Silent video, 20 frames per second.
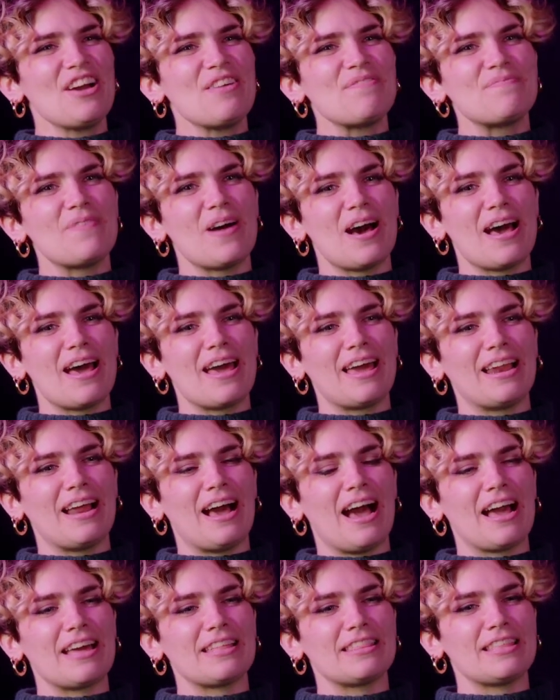But
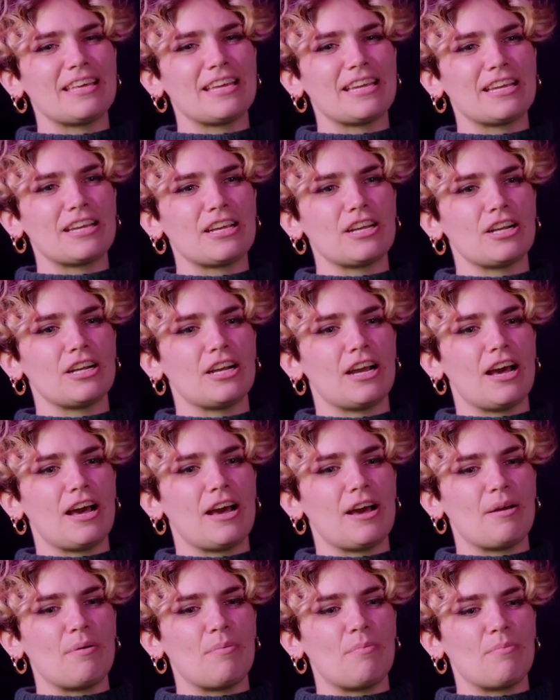I think
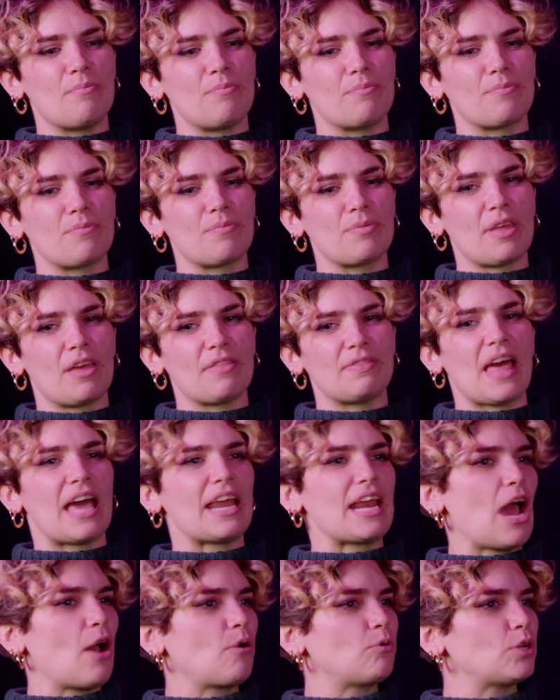that
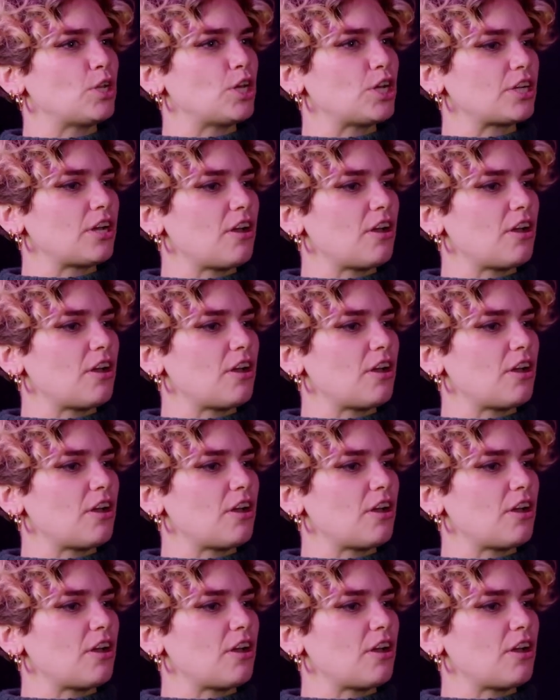outlook